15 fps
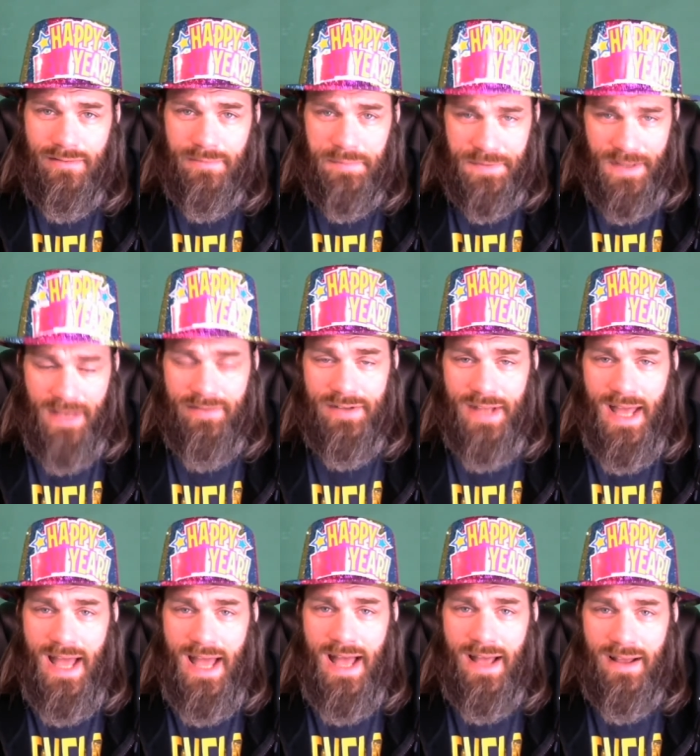I'm saving
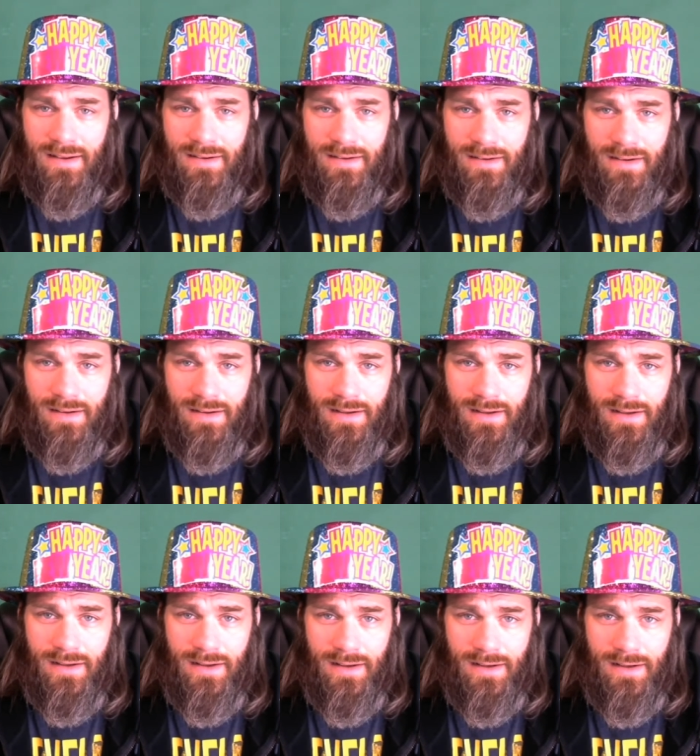that.
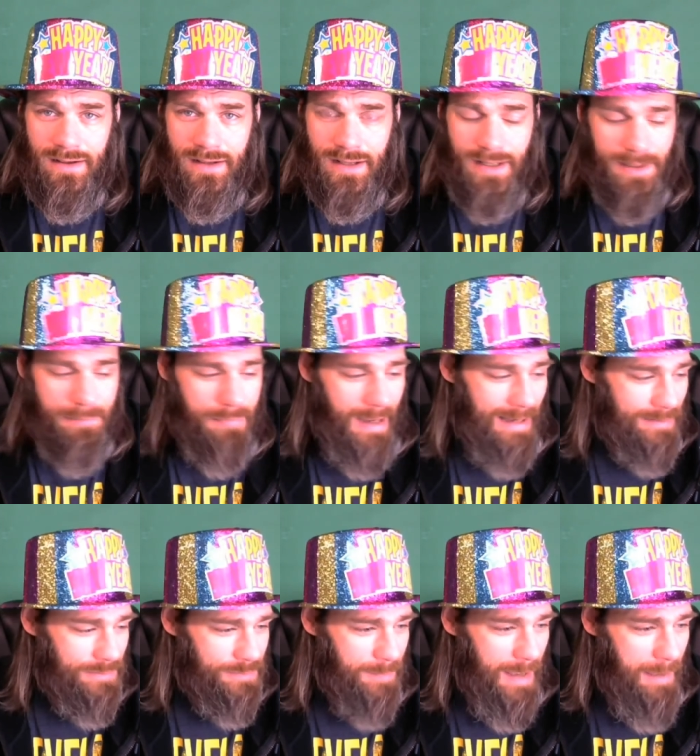And it
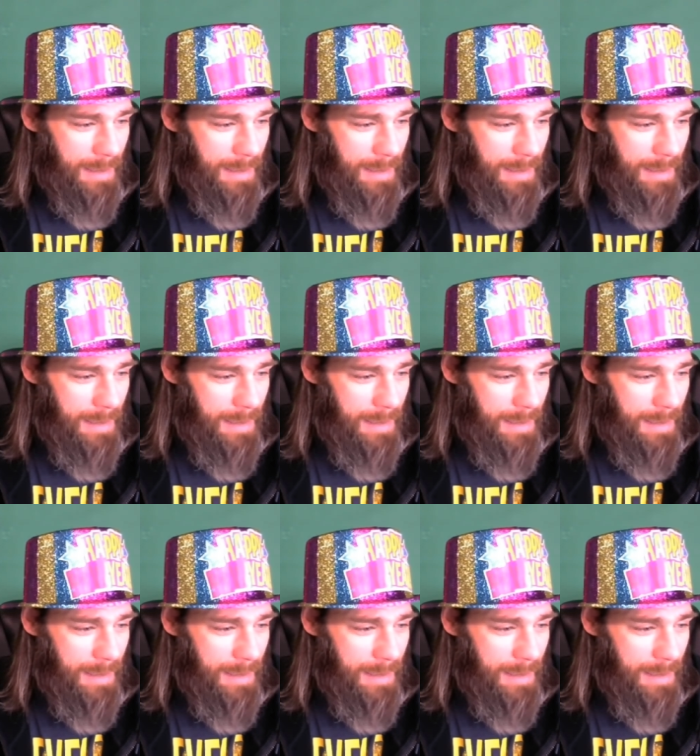boggles my